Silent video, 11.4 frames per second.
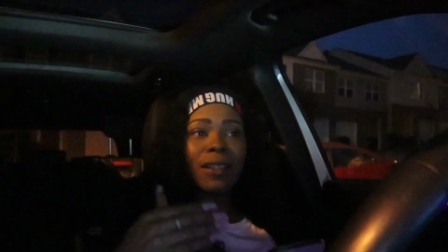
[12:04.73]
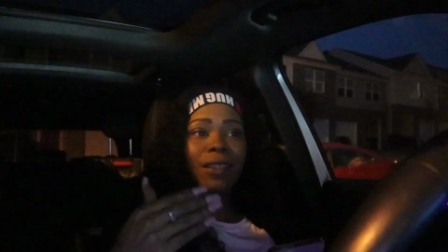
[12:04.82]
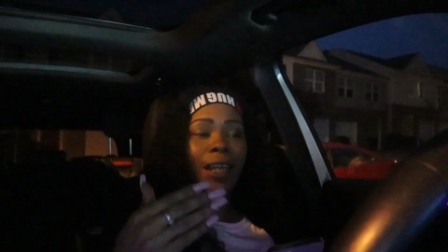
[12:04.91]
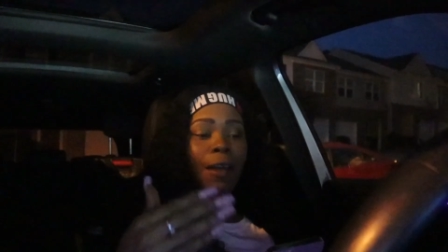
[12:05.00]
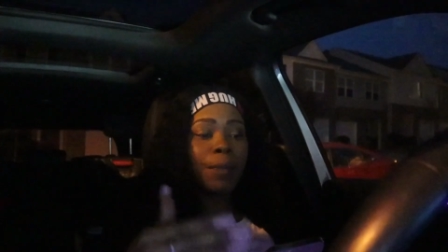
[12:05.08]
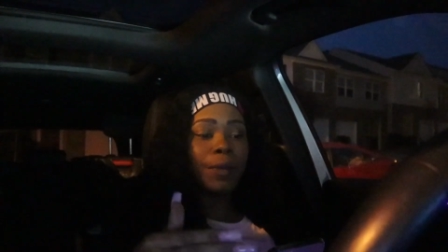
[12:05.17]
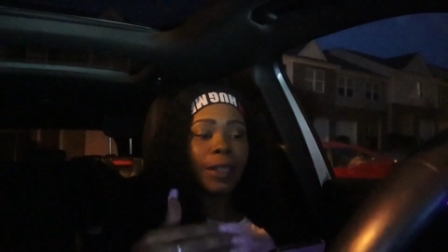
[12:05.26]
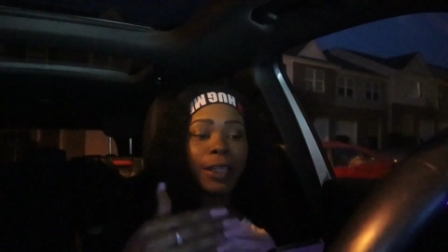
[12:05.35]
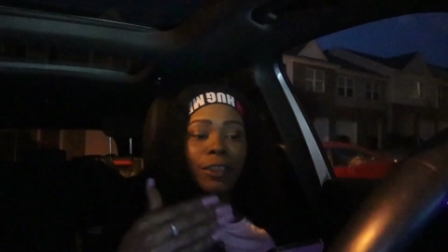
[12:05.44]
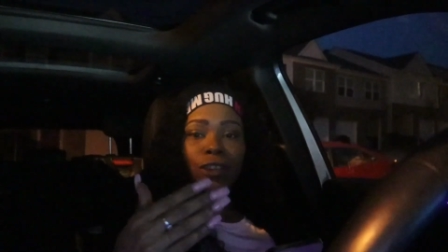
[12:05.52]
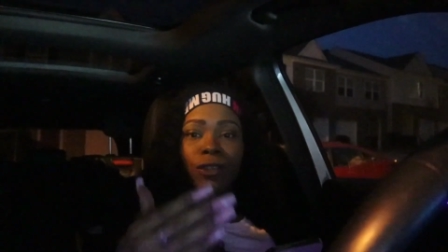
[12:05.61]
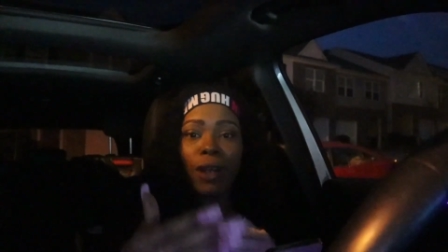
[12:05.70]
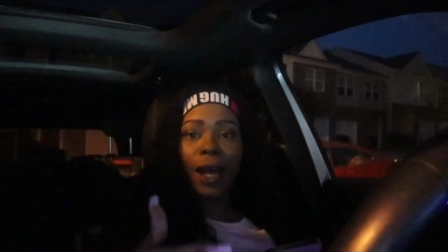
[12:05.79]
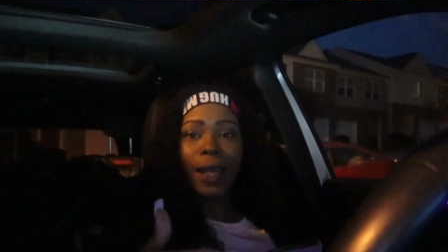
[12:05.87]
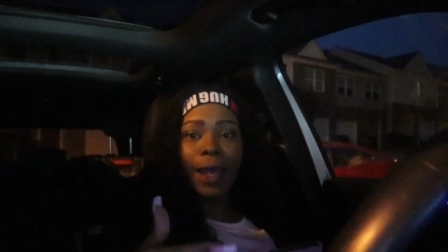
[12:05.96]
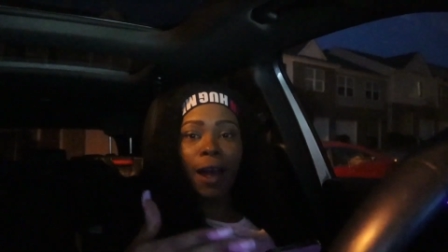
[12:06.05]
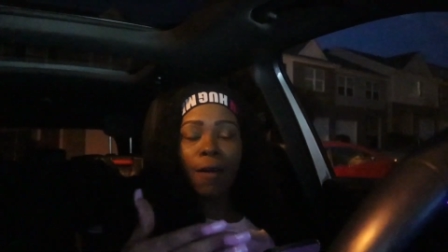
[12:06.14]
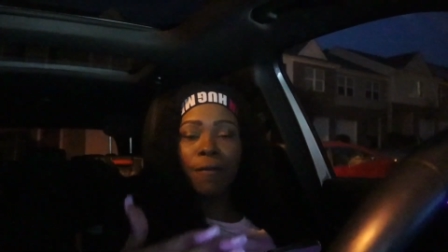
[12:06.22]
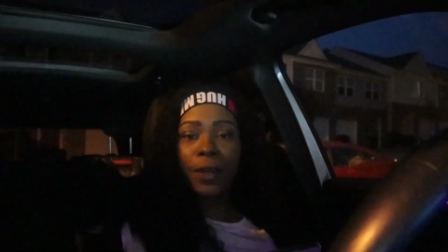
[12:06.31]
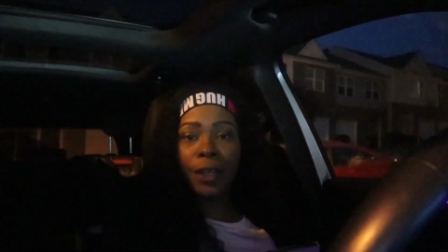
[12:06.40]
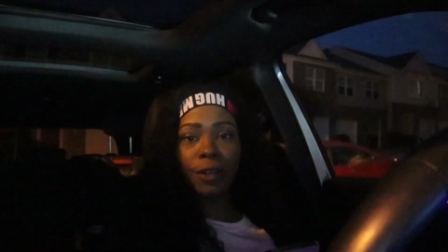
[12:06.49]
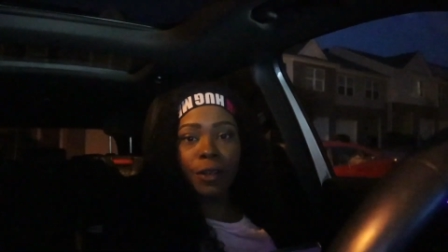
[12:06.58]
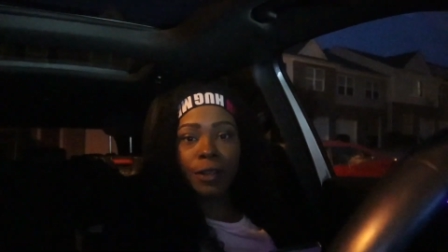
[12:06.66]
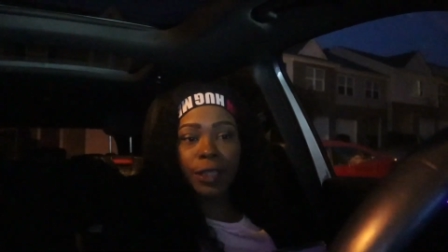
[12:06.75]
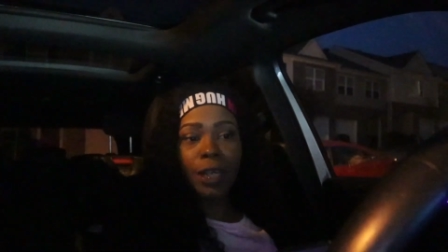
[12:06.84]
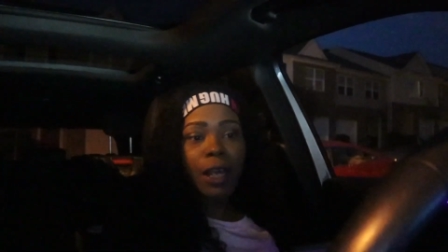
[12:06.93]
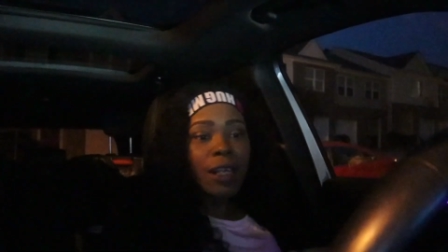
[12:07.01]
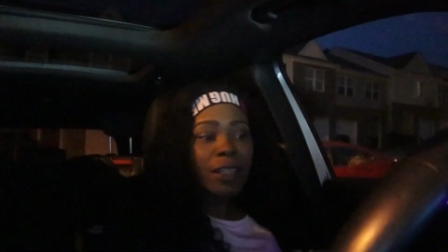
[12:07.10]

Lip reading: sampling and trying out vendors.